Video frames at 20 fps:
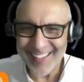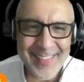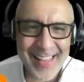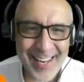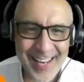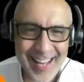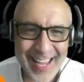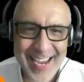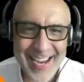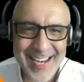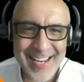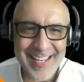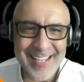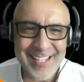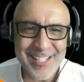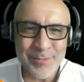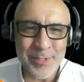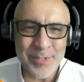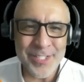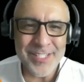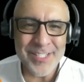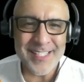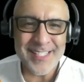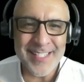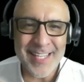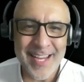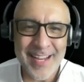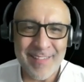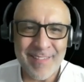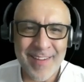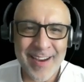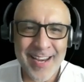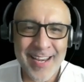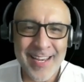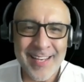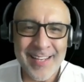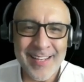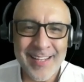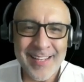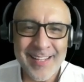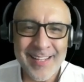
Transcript: The light in is what you said, right?